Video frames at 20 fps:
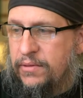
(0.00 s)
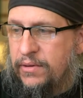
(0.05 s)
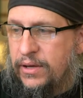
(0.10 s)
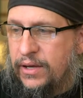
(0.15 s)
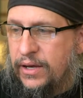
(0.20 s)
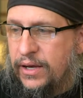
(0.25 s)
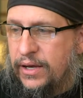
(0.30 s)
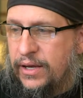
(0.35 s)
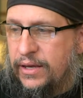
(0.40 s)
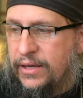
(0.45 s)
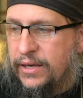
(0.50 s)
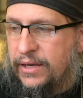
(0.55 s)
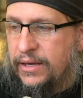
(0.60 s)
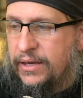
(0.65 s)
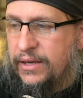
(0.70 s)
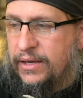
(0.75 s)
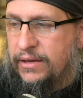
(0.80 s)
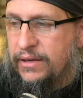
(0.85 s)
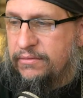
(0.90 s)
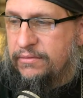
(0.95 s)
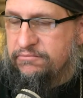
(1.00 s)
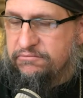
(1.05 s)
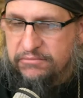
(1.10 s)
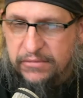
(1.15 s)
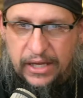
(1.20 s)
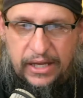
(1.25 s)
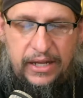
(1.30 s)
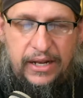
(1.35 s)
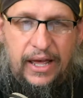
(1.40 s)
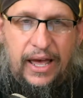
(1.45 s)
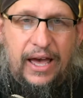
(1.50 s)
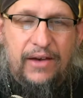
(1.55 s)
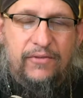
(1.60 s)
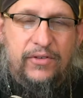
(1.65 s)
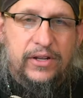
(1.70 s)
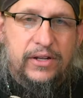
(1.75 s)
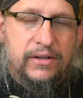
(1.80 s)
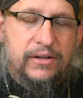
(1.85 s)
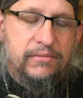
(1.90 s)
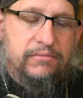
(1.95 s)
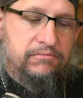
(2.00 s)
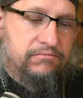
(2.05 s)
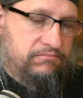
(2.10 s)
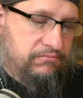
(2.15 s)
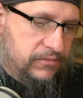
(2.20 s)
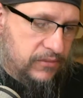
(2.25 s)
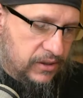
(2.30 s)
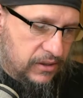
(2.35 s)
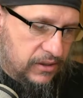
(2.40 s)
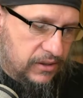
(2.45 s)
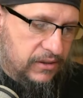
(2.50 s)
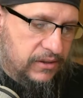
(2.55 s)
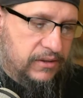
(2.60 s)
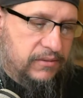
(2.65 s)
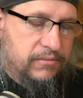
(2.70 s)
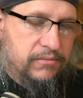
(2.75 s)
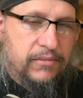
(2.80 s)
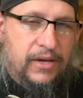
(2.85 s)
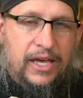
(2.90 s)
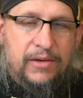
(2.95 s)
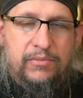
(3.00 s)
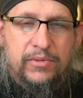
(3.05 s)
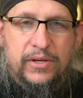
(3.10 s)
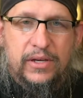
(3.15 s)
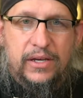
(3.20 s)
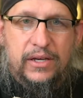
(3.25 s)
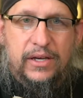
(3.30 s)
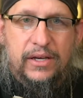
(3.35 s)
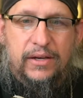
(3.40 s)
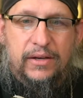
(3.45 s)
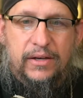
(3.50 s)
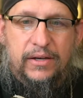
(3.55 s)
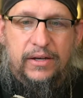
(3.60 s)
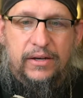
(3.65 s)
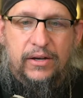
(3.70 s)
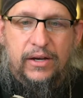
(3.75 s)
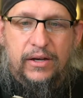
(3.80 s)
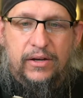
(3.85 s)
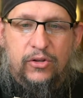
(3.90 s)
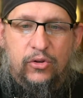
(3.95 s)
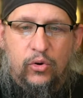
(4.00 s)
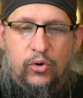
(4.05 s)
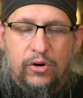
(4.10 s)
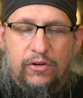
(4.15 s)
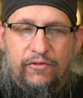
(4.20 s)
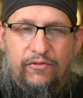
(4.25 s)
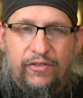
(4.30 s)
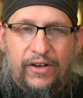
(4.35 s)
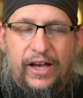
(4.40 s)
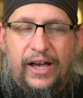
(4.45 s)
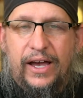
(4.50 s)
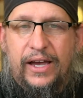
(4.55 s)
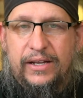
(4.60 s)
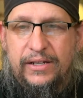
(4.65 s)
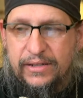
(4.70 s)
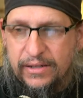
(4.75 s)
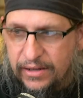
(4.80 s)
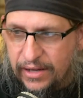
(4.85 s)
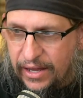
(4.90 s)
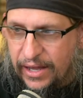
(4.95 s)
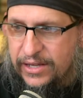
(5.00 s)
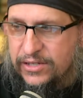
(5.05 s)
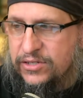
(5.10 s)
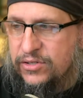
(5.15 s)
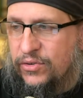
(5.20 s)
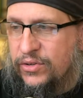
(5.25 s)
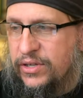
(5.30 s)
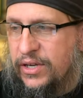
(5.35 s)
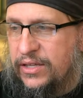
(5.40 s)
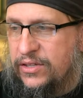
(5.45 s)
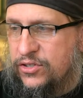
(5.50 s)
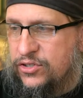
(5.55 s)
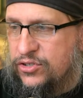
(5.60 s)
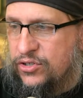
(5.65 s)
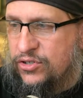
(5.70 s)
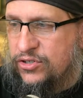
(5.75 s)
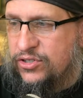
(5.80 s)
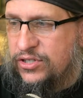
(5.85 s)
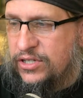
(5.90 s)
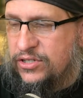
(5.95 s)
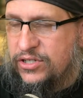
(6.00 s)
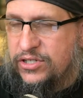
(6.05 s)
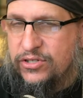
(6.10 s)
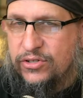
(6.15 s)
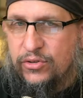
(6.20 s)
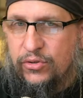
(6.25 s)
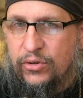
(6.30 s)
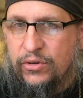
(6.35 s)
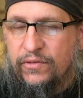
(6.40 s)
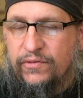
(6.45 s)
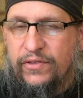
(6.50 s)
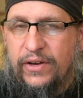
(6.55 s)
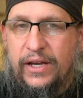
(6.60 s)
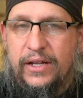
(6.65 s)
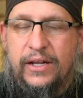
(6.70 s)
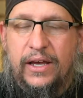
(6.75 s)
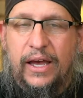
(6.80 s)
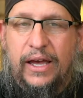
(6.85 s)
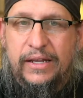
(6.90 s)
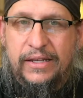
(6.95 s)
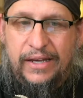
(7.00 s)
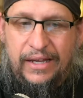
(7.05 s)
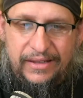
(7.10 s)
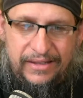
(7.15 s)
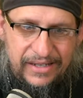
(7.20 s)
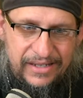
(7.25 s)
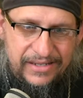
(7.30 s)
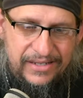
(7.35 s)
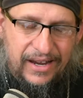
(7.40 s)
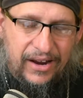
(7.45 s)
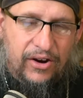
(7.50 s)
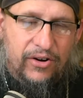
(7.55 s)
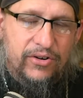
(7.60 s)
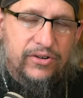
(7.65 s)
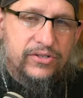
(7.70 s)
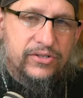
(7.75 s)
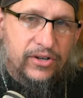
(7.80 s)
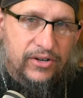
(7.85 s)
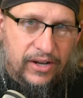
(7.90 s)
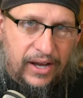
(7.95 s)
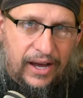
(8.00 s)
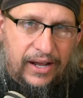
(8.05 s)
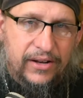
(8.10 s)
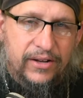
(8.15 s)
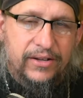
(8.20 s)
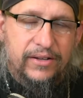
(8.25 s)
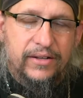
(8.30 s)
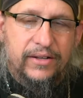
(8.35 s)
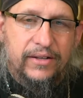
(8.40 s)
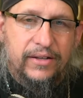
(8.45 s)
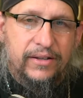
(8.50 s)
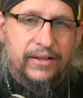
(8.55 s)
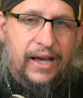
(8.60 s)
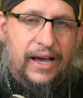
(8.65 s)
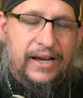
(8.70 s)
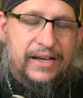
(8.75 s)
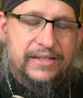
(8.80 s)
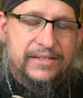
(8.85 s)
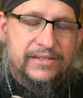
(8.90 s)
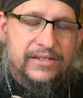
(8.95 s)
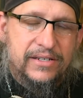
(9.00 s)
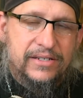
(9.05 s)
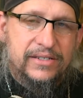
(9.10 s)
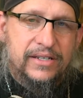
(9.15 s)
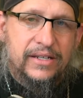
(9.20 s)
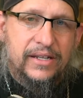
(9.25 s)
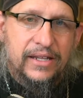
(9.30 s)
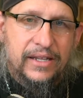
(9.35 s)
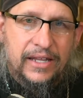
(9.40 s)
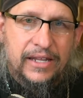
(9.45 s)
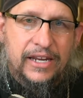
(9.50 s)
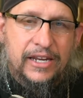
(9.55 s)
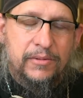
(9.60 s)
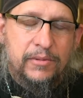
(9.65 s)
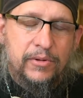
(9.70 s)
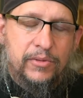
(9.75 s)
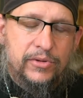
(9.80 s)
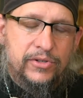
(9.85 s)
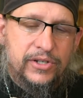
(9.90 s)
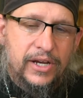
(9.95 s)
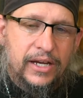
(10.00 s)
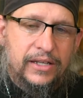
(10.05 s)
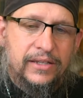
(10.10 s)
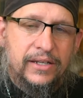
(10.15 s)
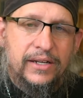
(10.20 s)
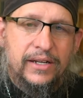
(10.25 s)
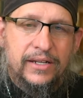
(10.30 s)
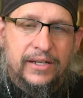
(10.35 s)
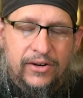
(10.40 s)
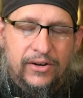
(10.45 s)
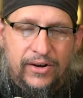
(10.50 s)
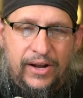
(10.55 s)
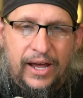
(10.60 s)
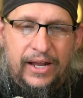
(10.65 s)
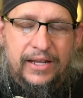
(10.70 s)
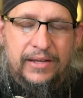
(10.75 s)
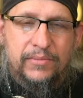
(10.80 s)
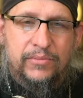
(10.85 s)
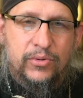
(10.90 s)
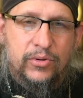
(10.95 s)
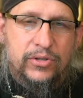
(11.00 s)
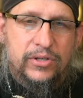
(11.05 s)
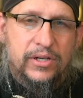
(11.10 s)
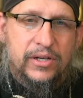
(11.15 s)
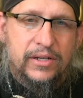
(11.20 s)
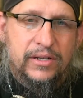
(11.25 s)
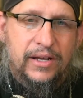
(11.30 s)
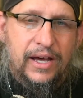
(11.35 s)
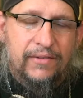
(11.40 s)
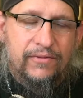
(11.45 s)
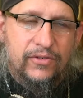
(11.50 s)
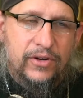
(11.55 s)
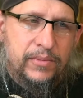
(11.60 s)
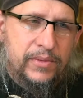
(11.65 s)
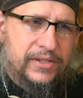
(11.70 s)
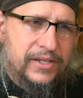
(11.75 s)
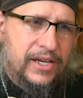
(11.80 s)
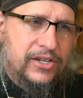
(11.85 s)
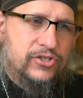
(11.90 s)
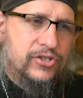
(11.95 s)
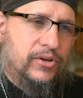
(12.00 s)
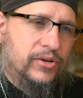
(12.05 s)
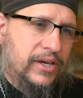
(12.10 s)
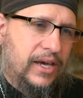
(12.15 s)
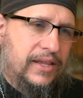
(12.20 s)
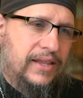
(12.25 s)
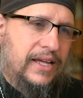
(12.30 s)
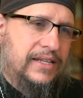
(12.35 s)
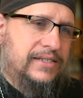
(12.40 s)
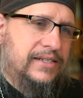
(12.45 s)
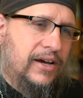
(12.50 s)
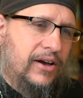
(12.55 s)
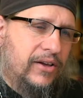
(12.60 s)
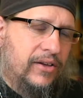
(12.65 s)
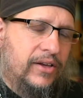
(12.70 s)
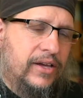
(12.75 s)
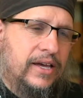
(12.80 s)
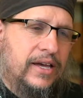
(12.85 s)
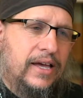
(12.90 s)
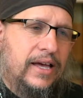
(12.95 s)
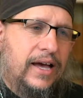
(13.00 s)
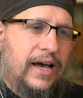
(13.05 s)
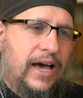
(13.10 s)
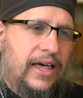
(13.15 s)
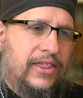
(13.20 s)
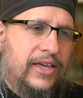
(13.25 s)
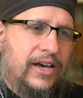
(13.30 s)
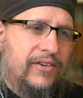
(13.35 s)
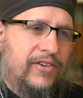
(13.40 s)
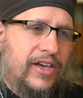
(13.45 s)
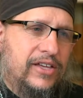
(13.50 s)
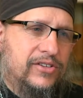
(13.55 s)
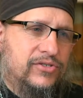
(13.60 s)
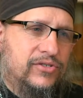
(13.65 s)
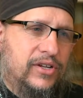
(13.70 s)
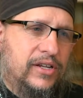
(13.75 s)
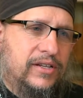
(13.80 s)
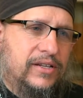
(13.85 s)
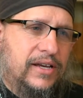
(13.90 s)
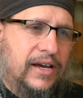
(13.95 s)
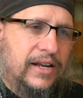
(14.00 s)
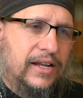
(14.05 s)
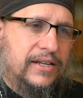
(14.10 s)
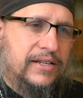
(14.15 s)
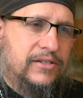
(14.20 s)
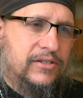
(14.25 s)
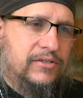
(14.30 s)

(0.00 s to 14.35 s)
uh, in heaven, maybe uh, glorified. Yes, okay. The church says she's glorified, and yet these errors are not not consistent and they need to be rejected and they're not in pro- and not for imitation. Okay, that's how I think I've answered it kind of